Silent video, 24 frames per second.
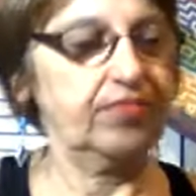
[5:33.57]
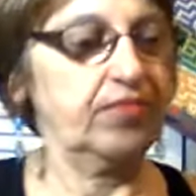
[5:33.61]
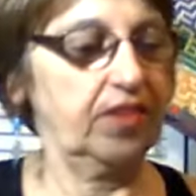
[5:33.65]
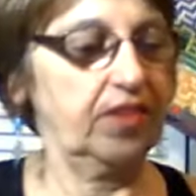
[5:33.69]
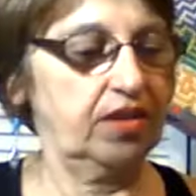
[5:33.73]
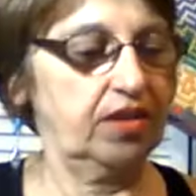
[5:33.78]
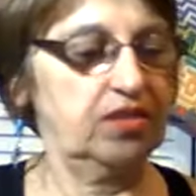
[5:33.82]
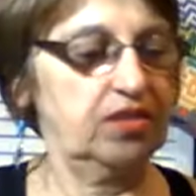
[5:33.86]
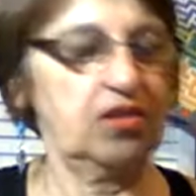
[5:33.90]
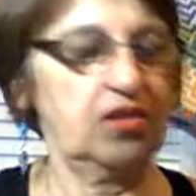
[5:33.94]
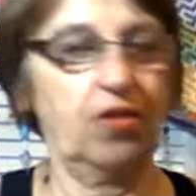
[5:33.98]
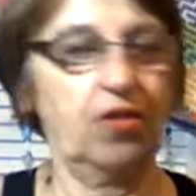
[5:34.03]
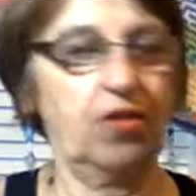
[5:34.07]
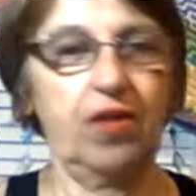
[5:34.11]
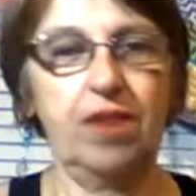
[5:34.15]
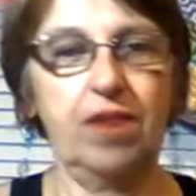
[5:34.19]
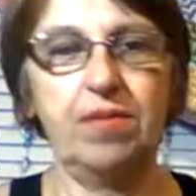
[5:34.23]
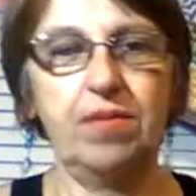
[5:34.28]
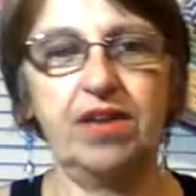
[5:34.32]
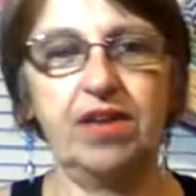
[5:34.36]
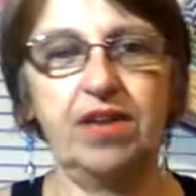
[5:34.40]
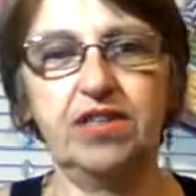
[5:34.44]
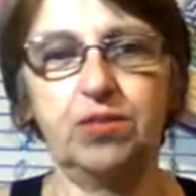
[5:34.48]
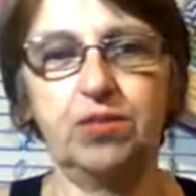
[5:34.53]
so I made
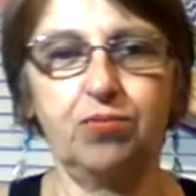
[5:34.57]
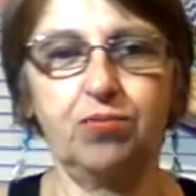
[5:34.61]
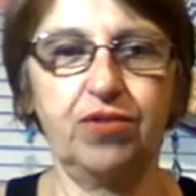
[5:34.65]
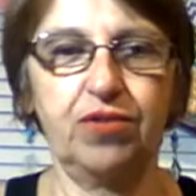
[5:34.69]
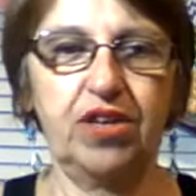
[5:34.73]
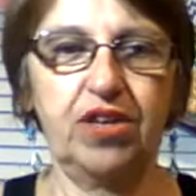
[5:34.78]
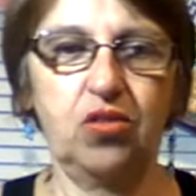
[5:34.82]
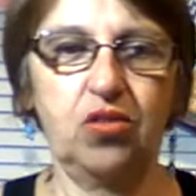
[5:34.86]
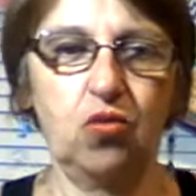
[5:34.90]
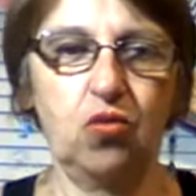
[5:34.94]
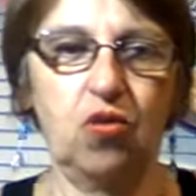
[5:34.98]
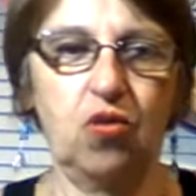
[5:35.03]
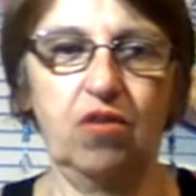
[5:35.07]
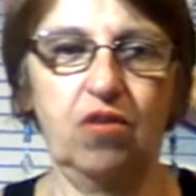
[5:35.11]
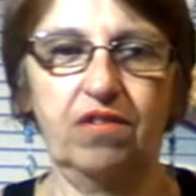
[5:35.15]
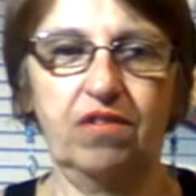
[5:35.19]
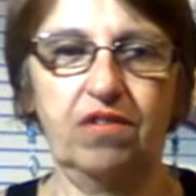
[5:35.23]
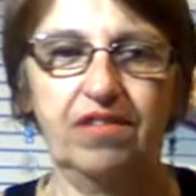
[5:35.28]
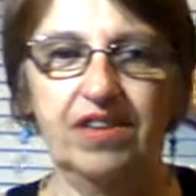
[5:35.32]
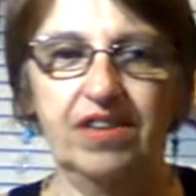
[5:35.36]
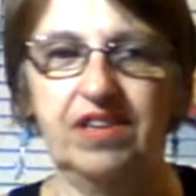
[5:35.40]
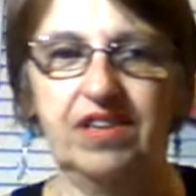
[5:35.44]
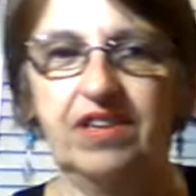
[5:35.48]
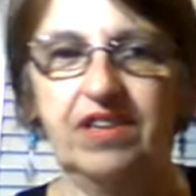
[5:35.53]
this pretty long
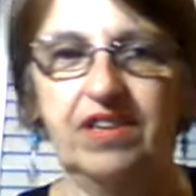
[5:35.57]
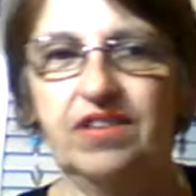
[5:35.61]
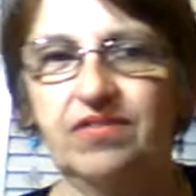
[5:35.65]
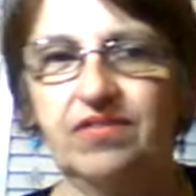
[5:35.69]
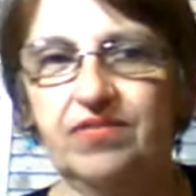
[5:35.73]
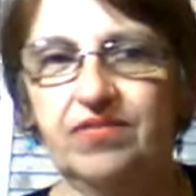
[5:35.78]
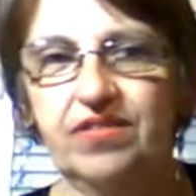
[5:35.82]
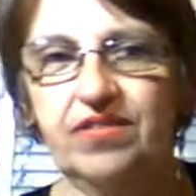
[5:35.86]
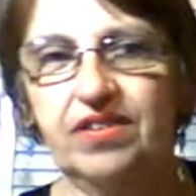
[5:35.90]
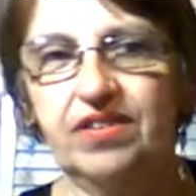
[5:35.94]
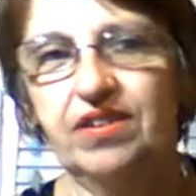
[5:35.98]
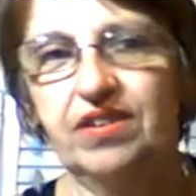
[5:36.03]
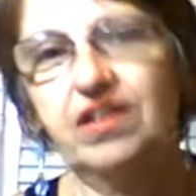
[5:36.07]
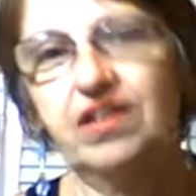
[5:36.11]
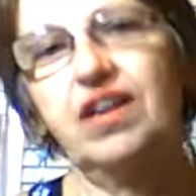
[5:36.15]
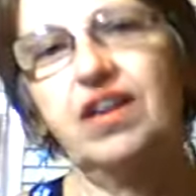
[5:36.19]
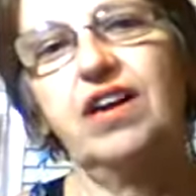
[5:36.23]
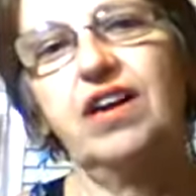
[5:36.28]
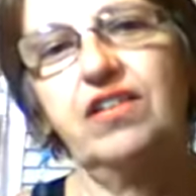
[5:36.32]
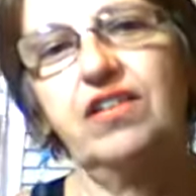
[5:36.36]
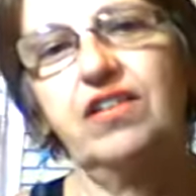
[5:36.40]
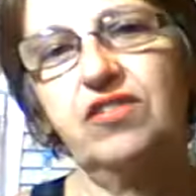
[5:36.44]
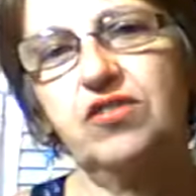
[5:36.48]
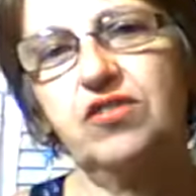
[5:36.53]

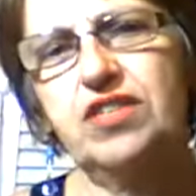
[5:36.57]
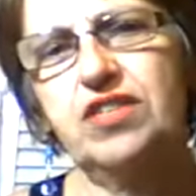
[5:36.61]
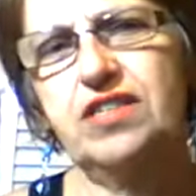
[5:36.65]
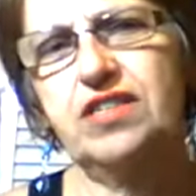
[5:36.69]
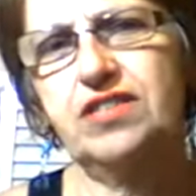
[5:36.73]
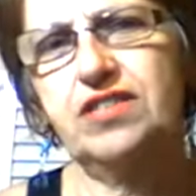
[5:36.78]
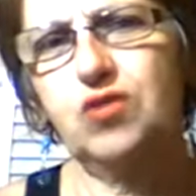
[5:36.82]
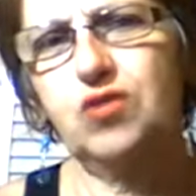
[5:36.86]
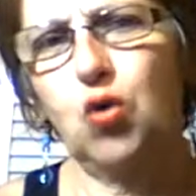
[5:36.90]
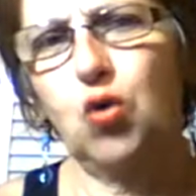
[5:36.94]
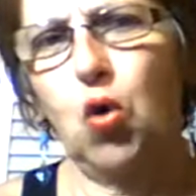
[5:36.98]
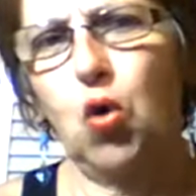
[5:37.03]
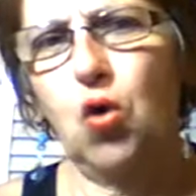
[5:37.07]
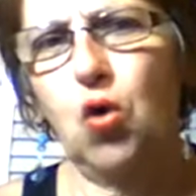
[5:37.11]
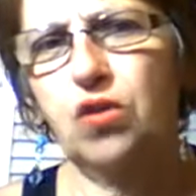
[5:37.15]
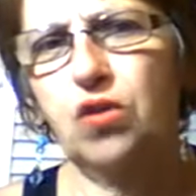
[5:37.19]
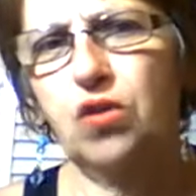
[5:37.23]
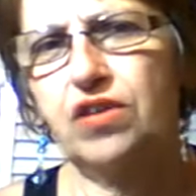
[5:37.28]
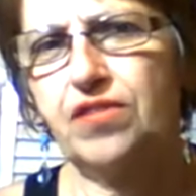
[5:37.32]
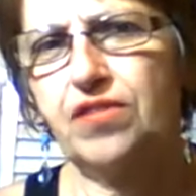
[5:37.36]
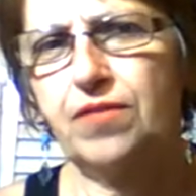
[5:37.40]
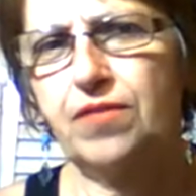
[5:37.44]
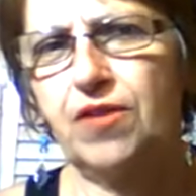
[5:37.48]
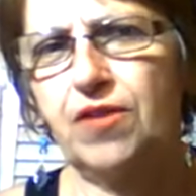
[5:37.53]
because he's taller
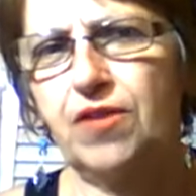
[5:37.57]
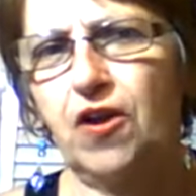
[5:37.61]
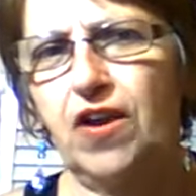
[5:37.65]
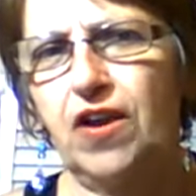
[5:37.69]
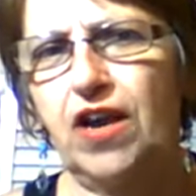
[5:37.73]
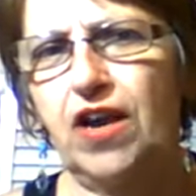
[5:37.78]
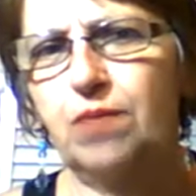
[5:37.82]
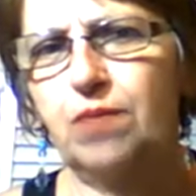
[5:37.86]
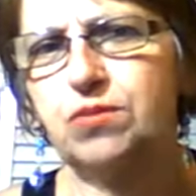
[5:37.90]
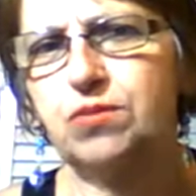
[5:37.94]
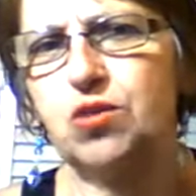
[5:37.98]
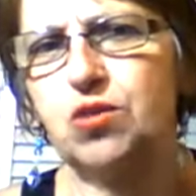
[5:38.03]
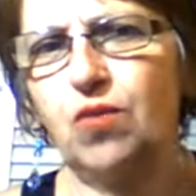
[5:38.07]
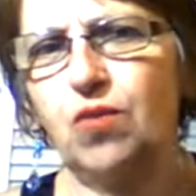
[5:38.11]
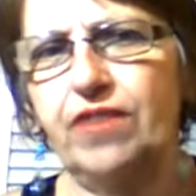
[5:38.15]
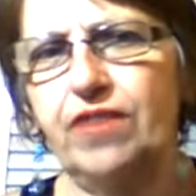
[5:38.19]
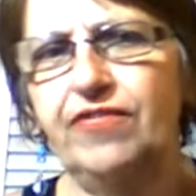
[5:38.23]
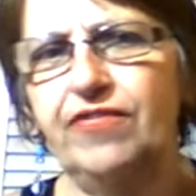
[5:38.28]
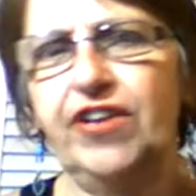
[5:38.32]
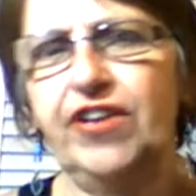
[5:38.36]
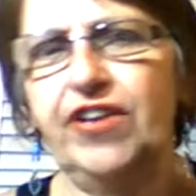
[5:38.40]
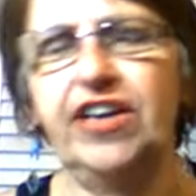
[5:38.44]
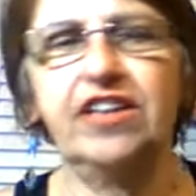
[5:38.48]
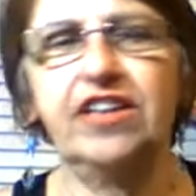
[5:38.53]
than I am, so I
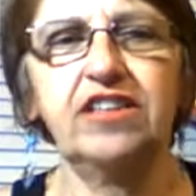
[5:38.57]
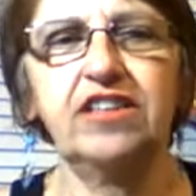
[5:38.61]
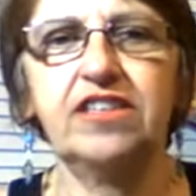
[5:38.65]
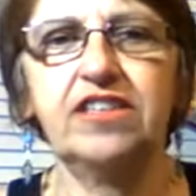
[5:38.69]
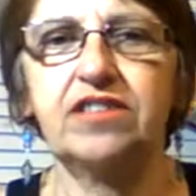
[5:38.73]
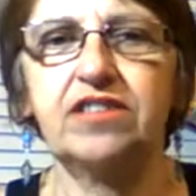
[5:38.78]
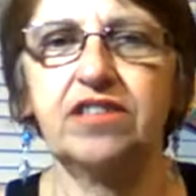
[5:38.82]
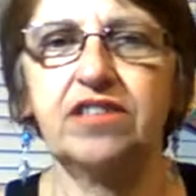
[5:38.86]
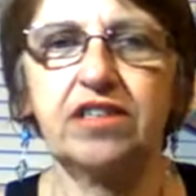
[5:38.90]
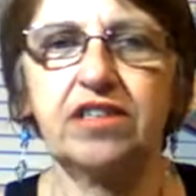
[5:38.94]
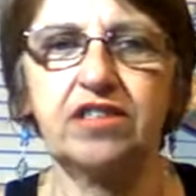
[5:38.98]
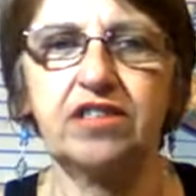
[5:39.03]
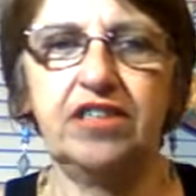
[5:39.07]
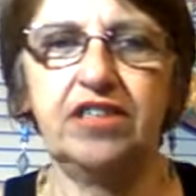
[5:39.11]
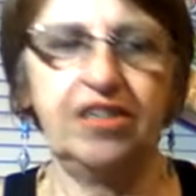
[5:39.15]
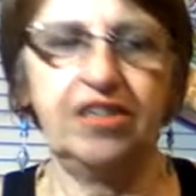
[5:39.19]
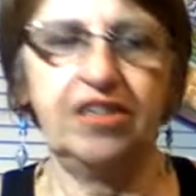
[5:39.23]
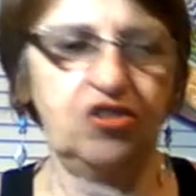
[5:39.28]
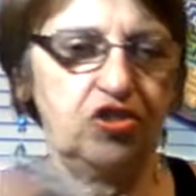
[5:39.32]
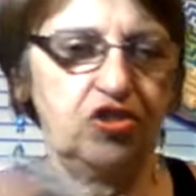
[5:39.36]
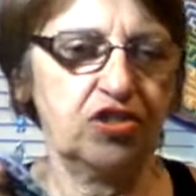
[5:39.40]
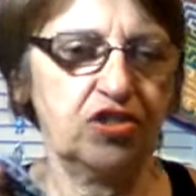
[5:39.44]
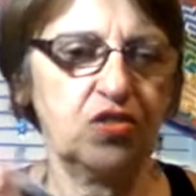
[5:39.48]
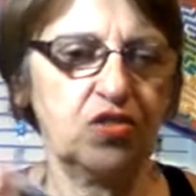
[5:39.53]
figured at least 60
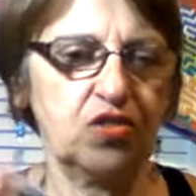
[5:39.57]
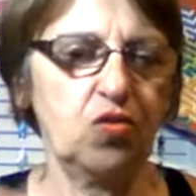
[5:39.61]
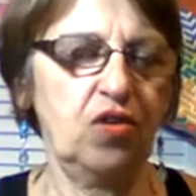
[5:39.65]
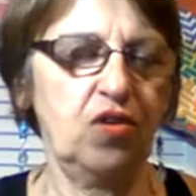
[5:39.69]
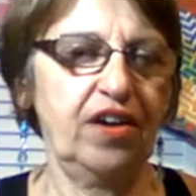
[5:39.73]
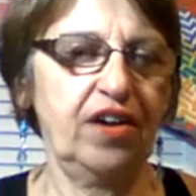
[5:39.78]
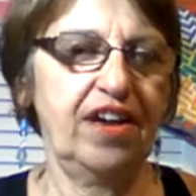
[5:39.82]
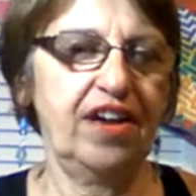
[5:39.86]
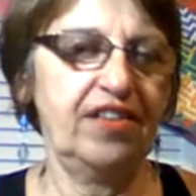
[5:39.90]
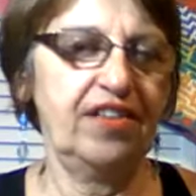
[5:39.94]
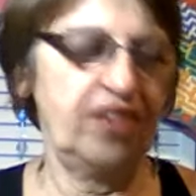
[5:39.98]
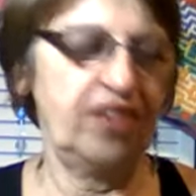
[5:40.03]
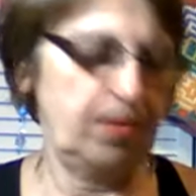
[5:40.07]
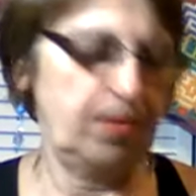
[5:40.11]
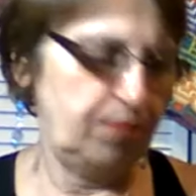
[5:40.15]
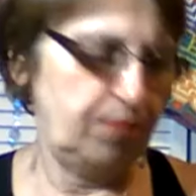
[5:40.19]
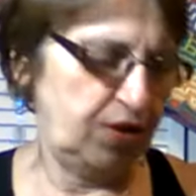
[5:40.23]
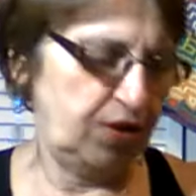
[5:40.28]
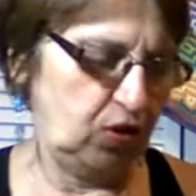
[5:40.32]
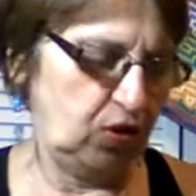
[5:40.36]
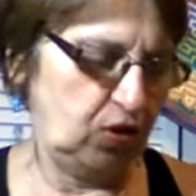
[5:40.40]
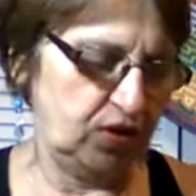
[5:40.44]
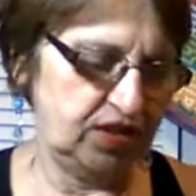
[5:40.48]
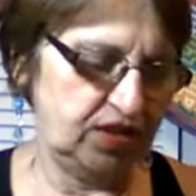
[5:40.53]
inches long. And then
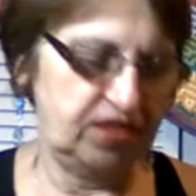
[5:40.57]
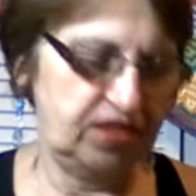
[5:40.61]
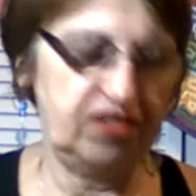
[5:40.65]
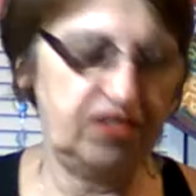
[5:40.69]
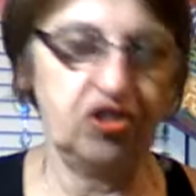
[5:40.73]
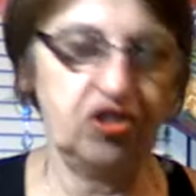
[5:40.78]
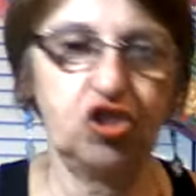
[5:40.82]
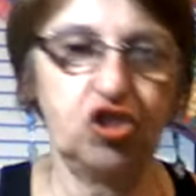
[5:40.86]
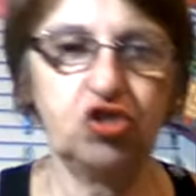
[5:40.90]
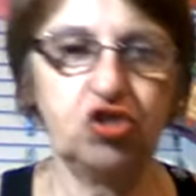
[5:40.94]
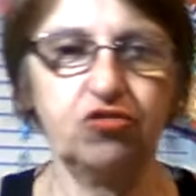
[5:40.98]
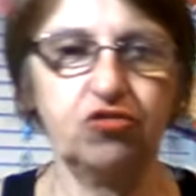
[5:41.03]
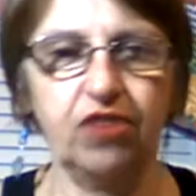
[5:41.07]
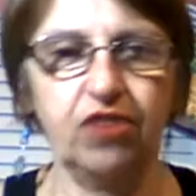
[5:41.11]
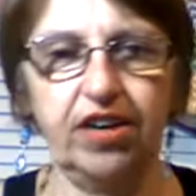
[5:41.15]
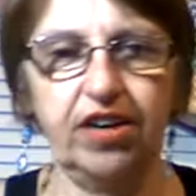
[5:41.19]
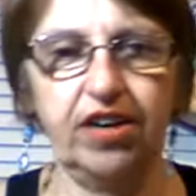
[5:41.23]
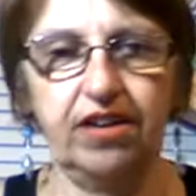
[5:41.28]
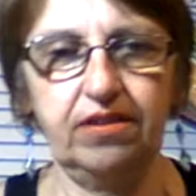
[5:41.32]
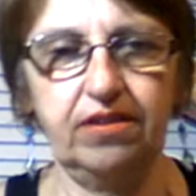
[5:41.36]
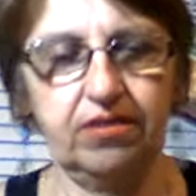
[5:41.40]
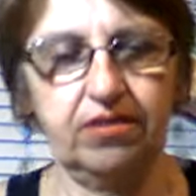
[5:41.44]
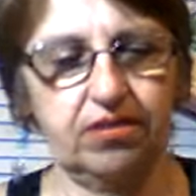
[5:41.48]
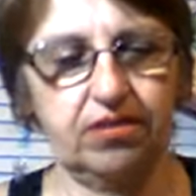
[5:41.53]
because the
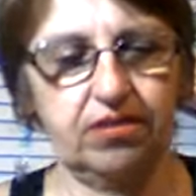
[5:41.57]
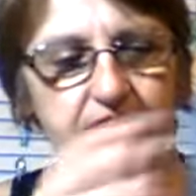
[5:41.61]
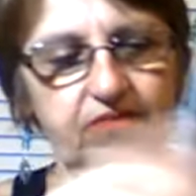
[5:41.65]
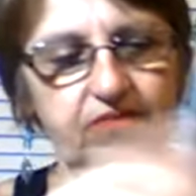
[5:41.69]
strings,